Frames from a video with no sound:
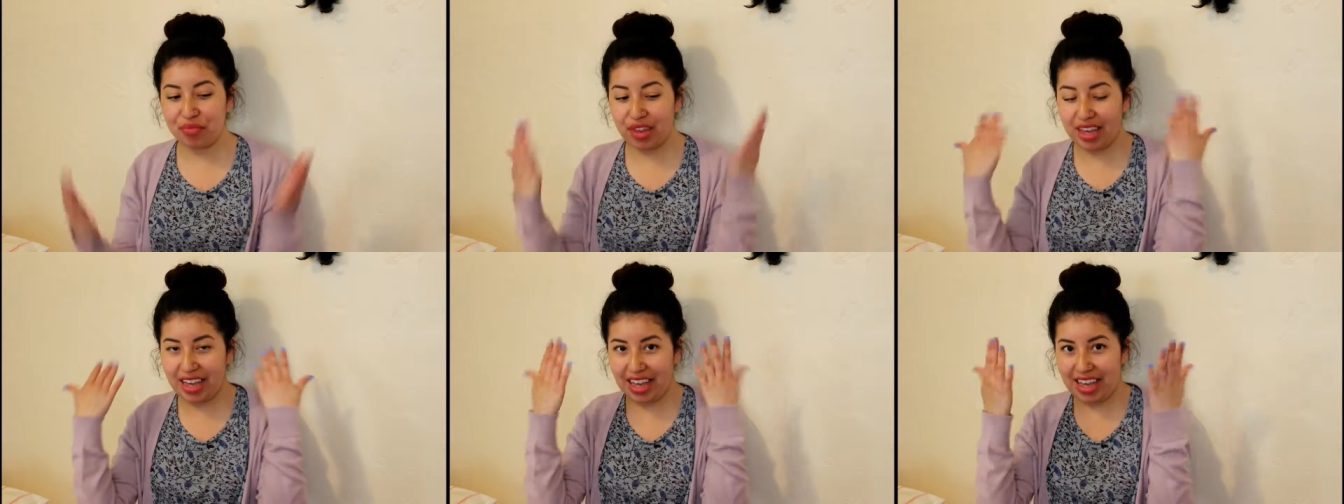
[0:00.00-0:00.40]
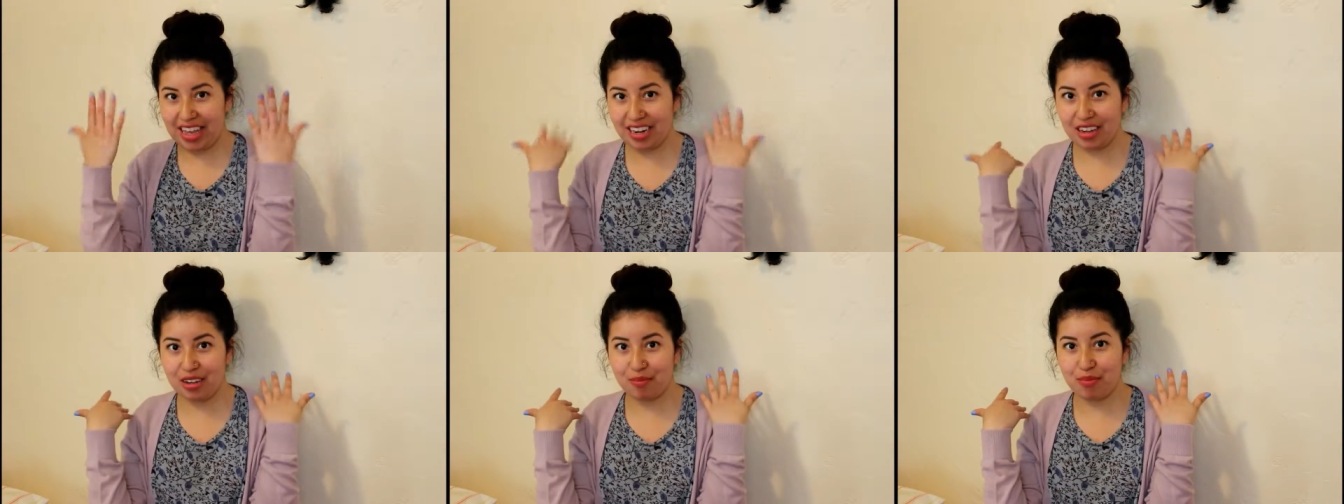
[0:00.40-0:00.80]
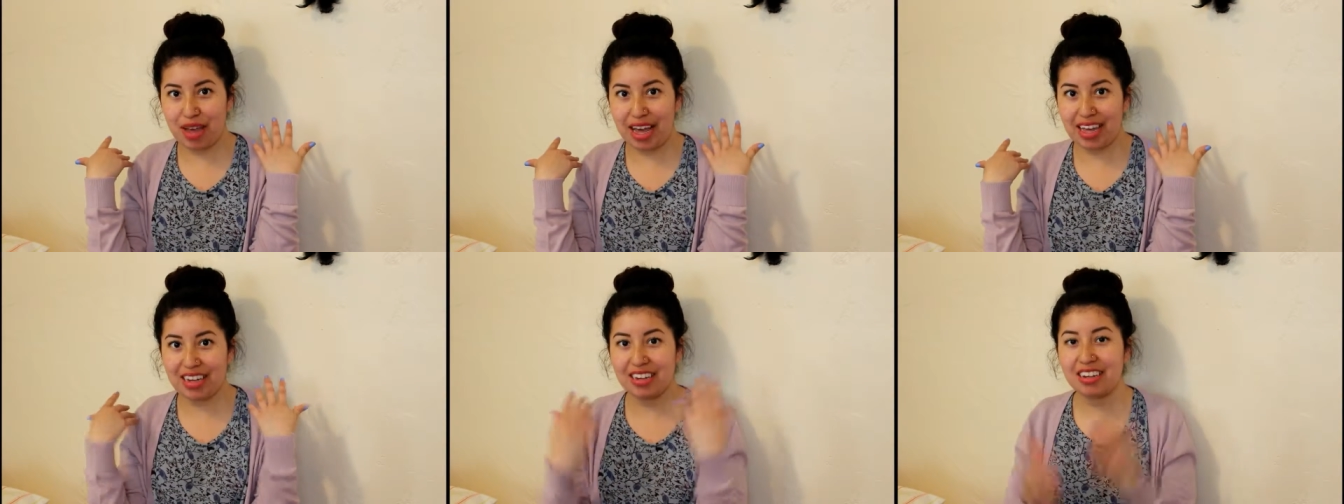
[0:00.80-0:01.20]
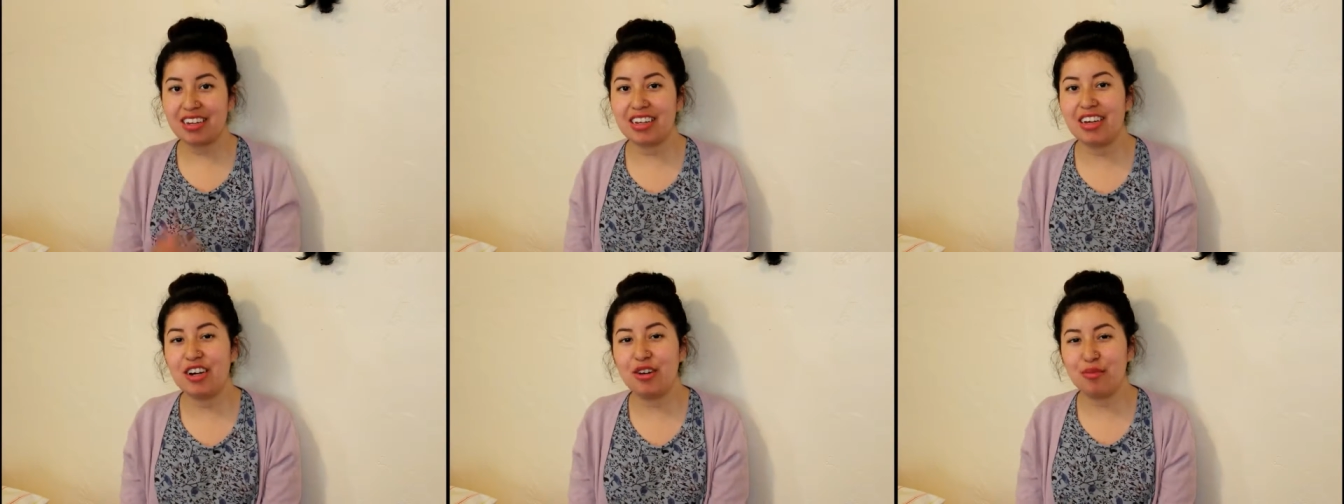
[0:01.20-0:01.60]
a headband
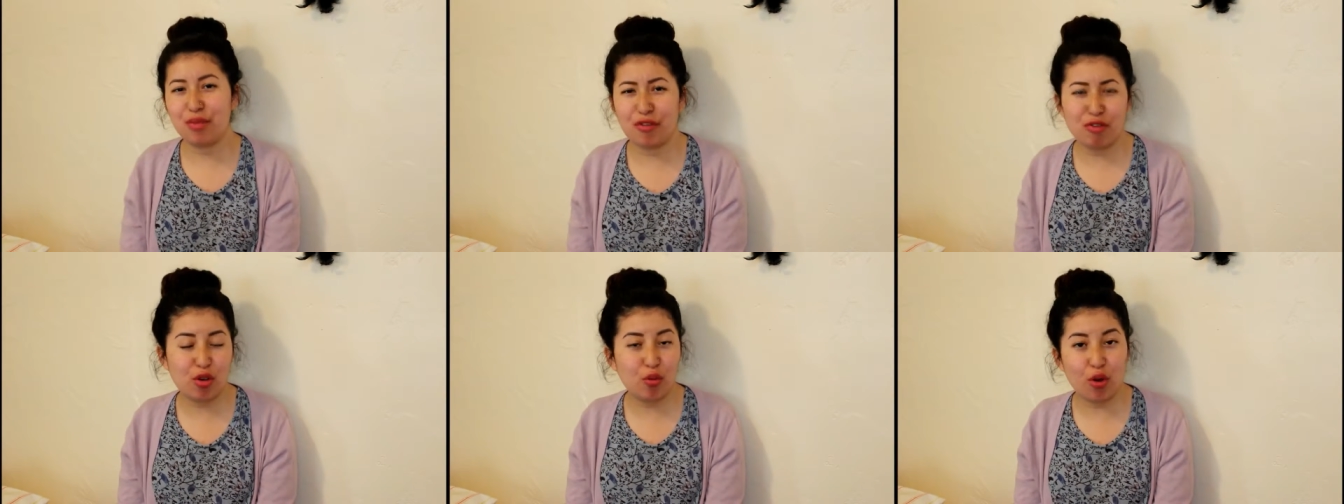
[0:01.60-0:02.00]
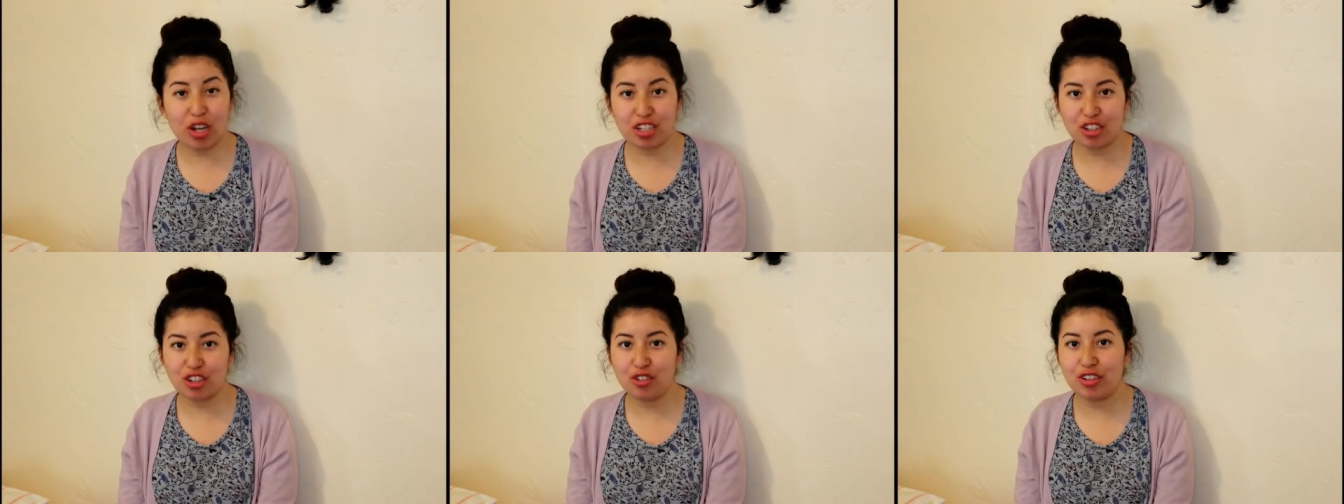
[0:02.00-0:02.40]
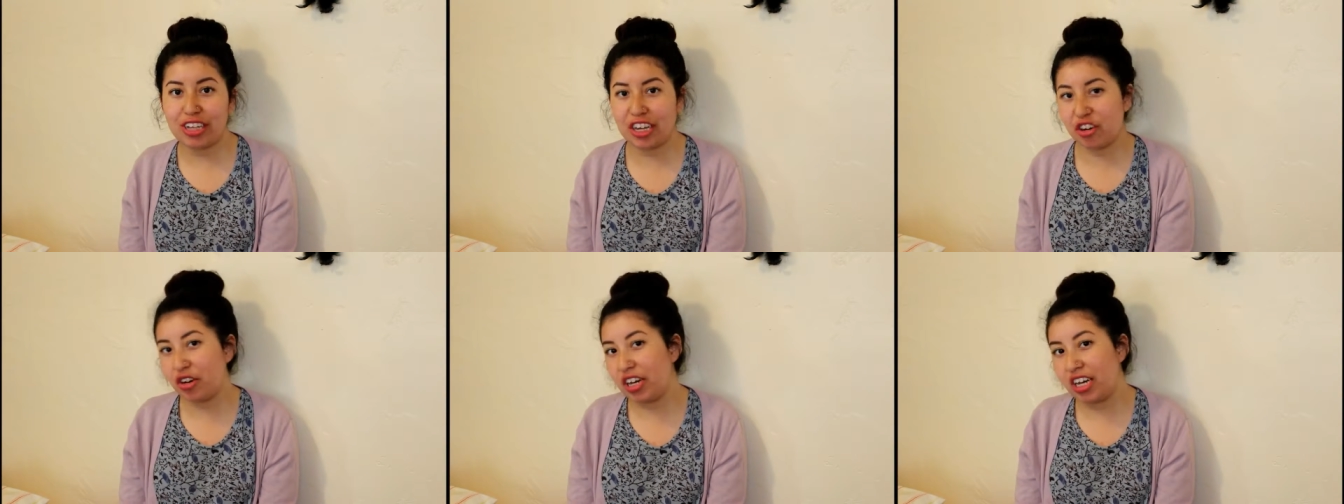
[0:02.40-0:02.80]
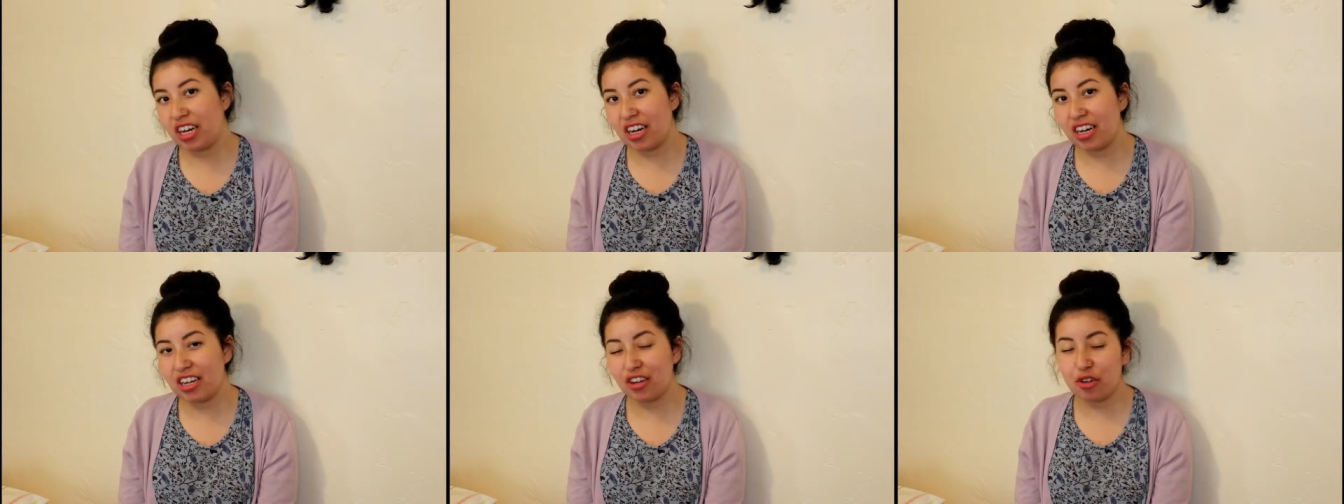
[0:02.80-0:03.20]
um, if you want to decorate
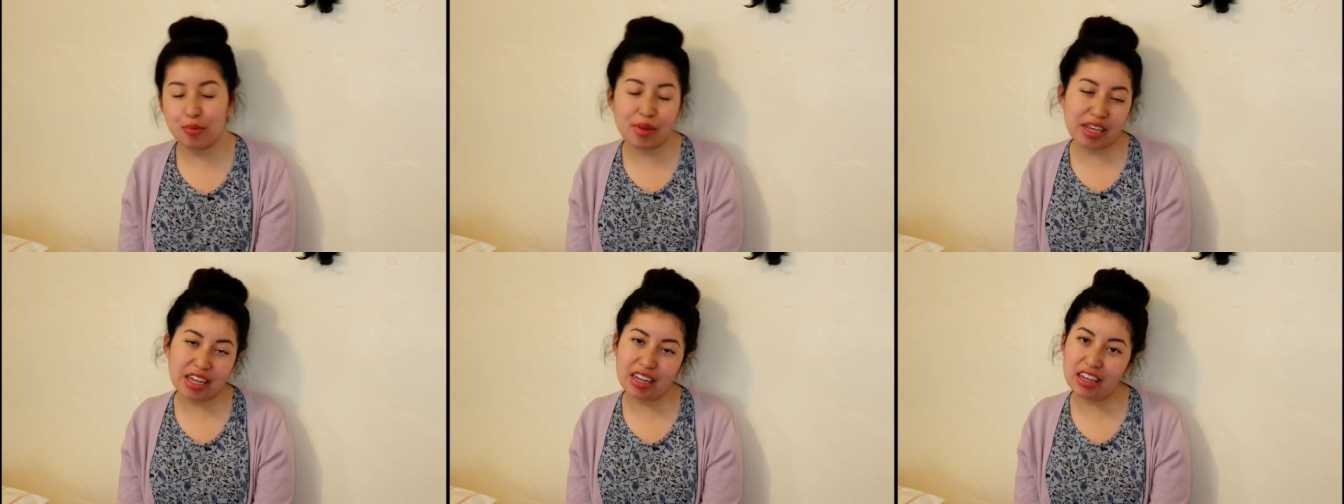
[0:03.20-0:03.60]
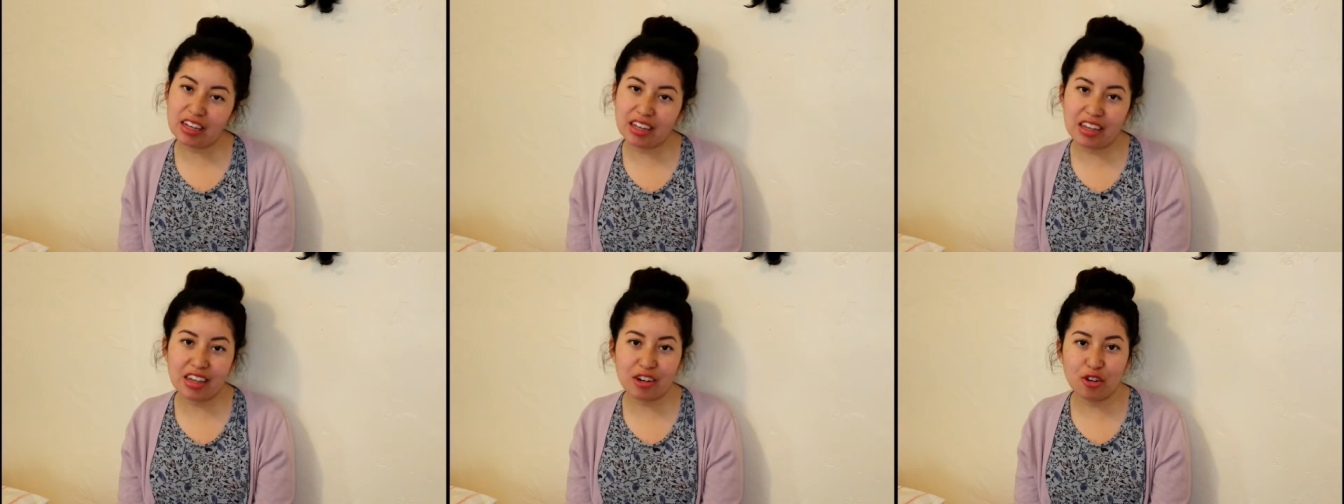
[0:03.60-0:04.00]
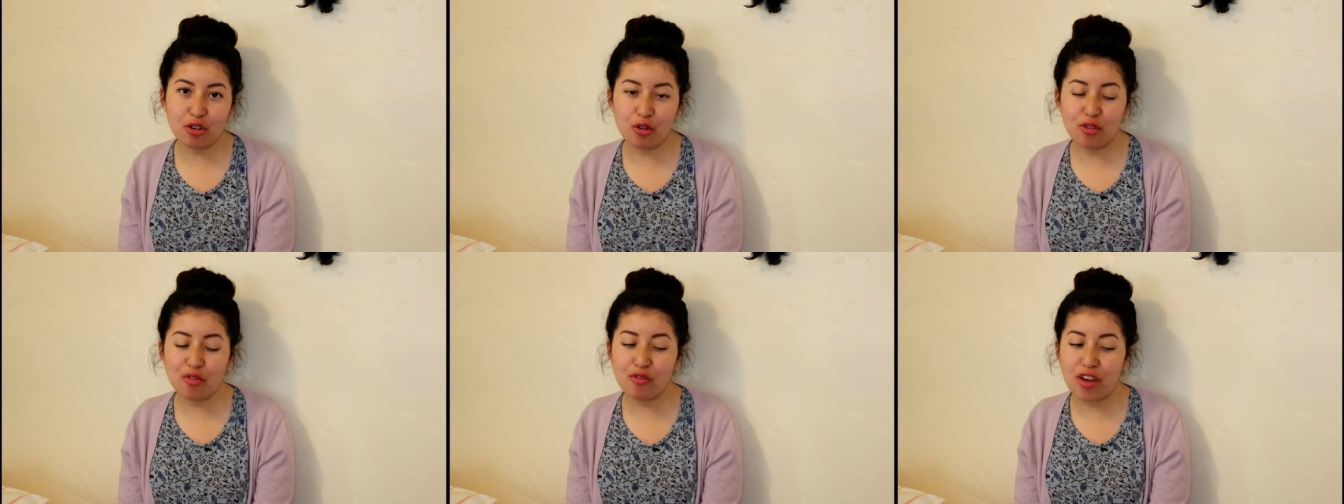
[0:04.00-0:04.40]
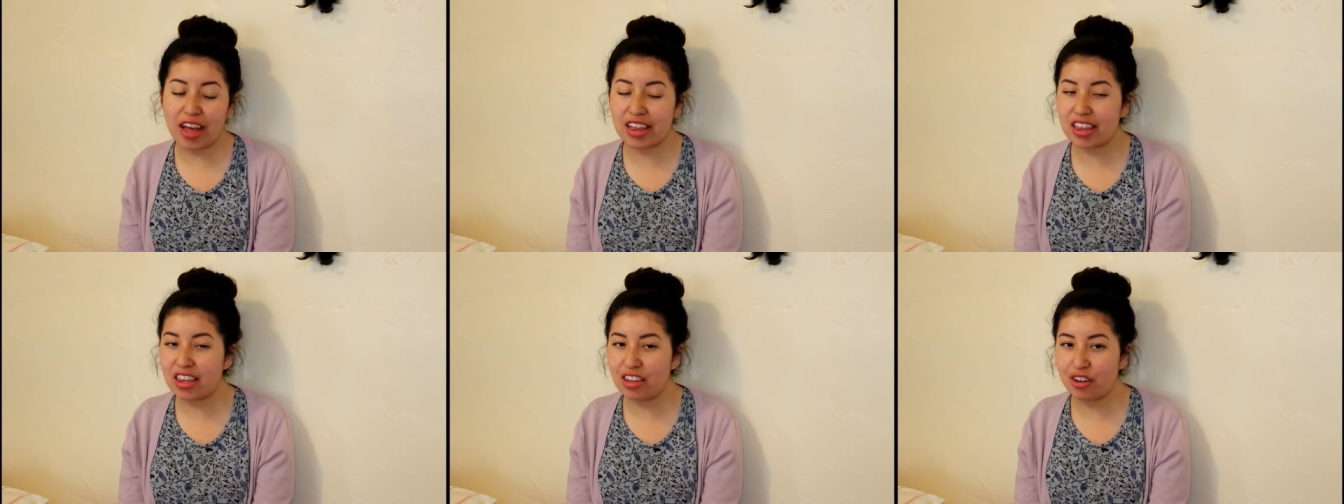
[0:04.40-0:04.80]
it a little, make it look a little
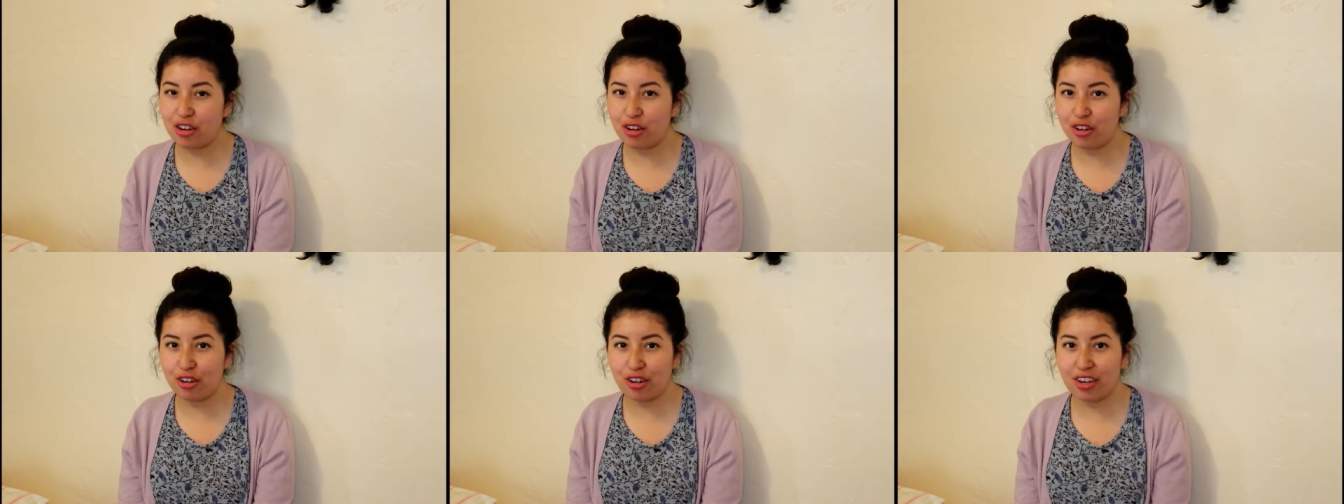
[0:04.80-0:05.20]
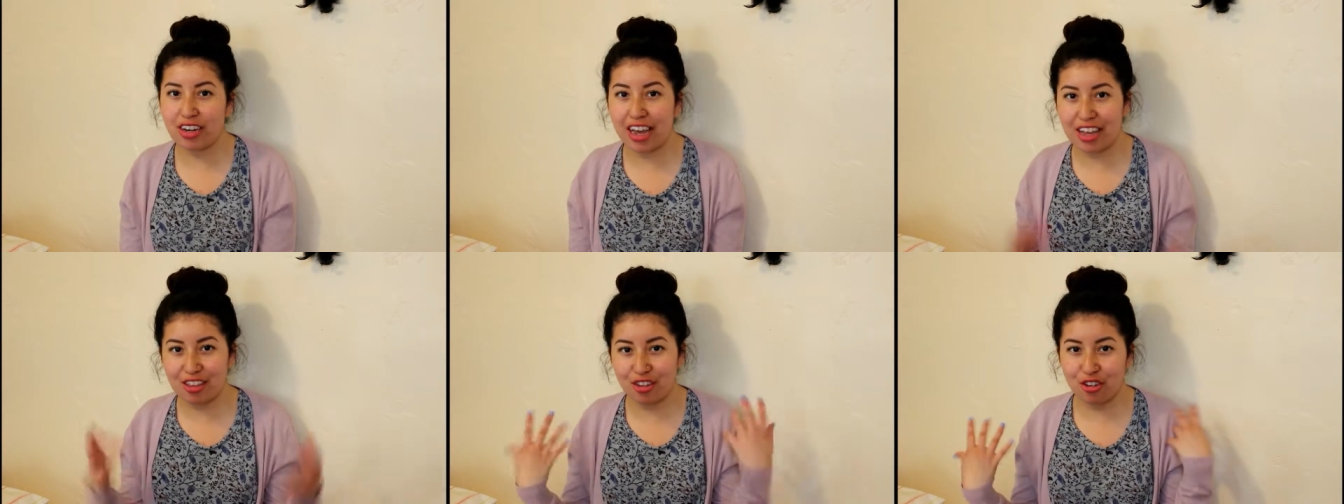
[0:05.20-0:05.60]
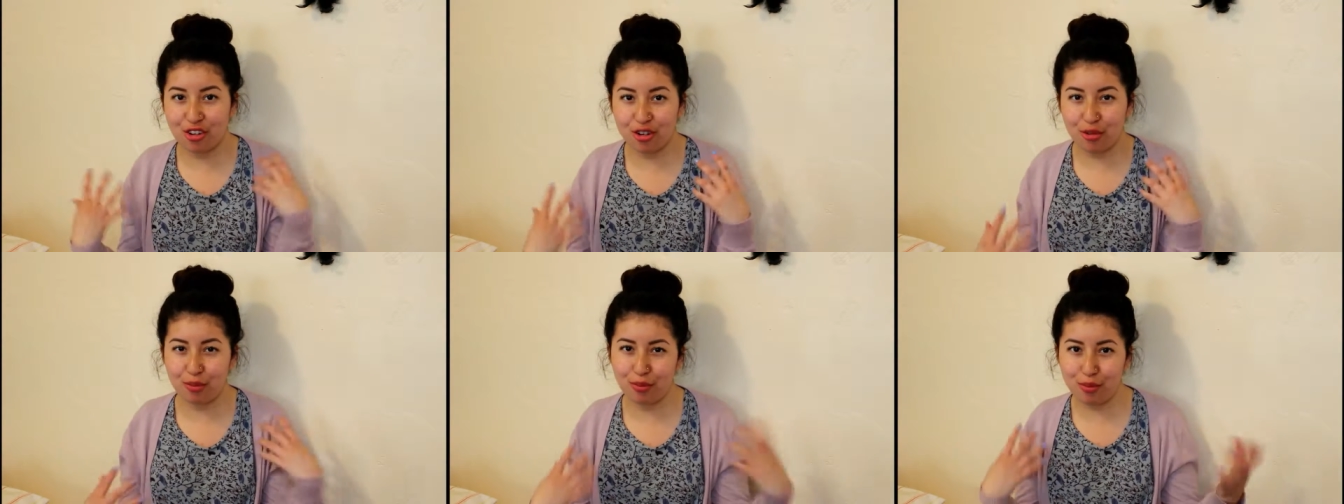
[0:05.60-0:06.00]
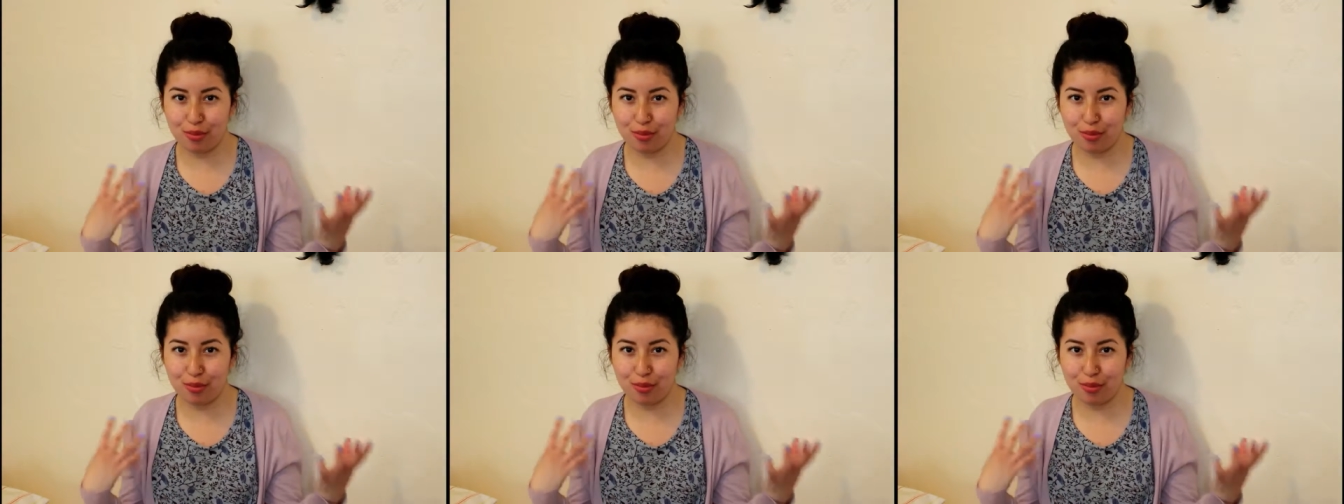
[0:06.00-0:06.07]
fancier or nicer,